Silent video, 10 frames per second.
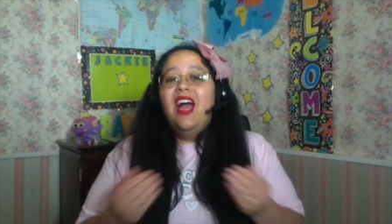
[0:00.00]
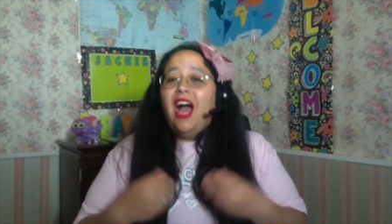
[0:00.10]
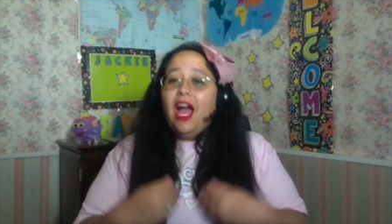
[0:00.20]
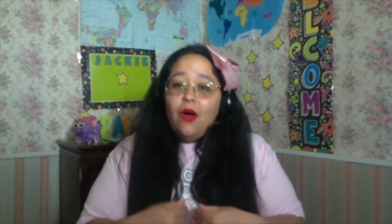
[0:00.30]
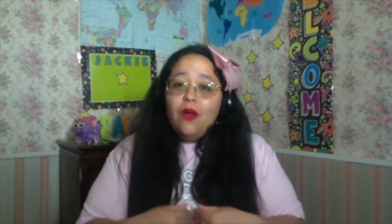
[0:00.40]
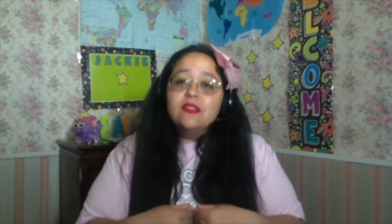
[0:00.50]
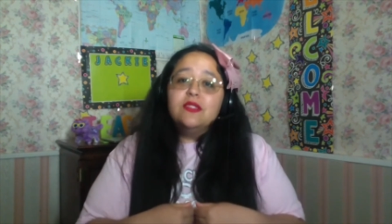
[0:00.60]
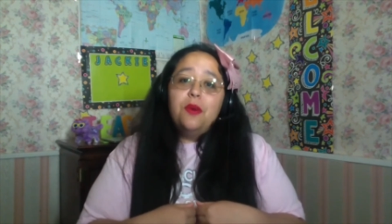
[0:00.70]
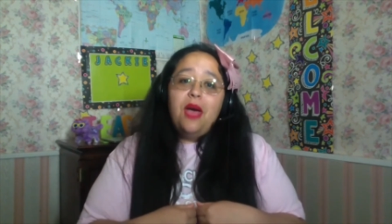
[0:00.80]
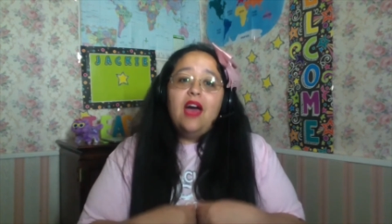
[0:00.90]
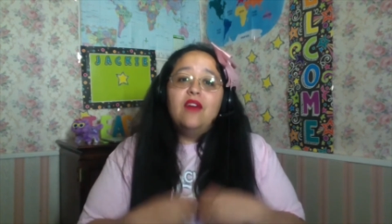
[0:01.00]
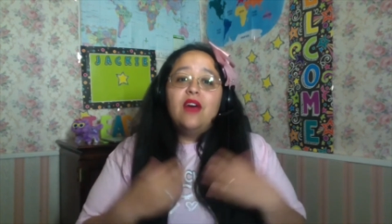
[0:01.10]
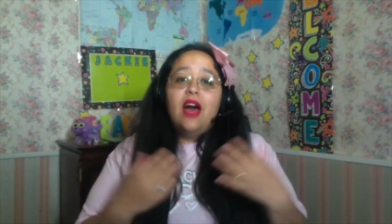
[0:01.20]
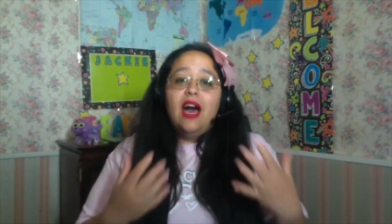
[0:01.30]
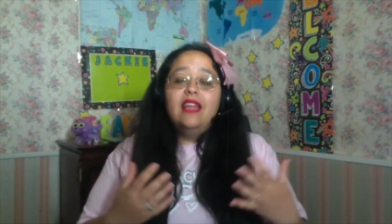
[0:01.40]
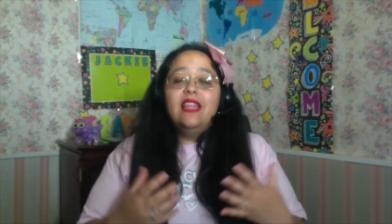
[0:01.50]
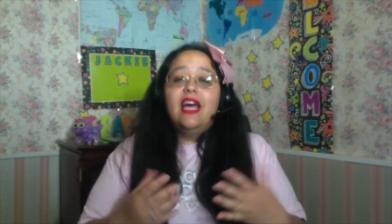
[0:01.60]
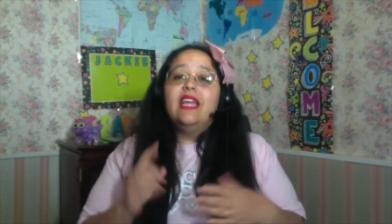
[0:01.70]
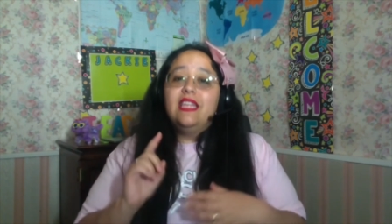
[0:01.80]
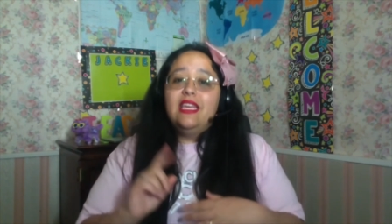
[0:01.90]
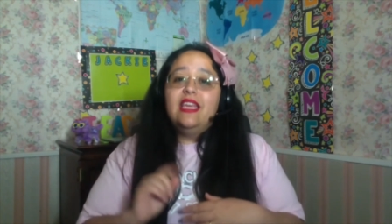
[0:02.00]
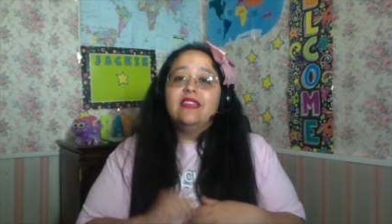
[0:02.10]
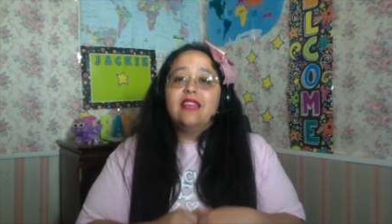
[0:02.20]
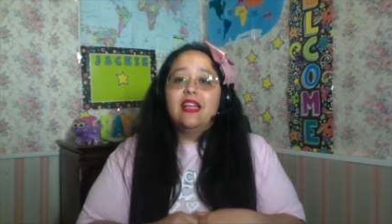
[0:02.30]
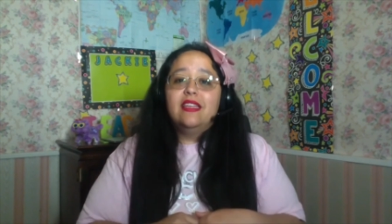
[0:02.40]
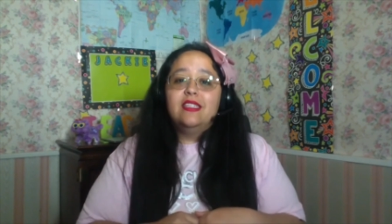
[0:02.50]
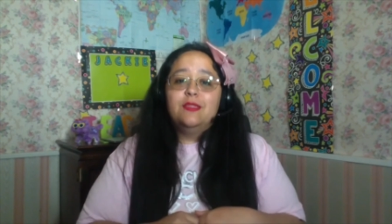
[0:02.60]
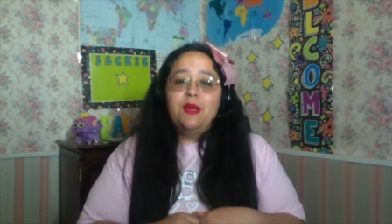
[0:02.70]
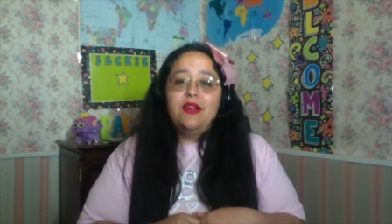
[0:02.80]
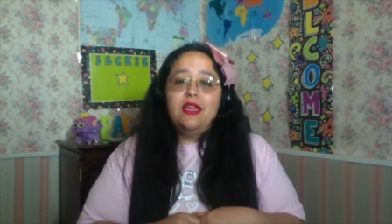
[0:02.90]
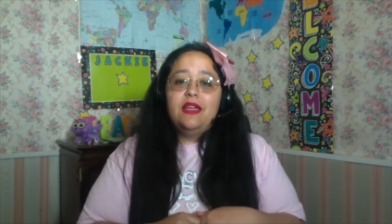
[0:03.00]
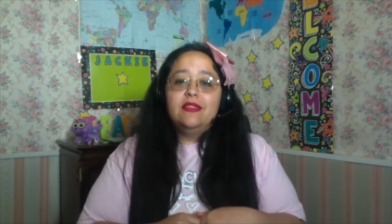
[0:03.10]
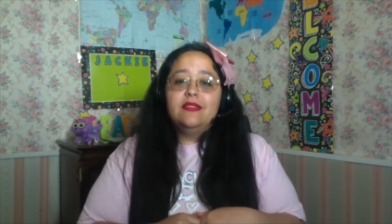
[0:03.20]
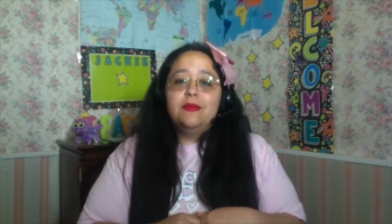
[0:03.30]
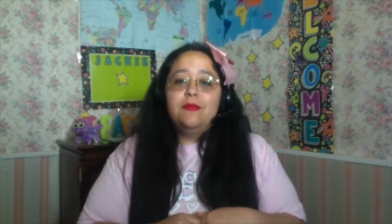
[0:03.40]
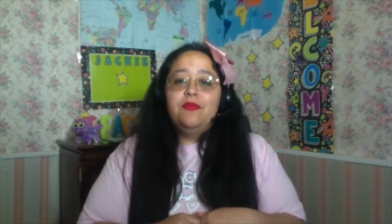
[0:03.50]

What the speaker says: I also have online ESL experience.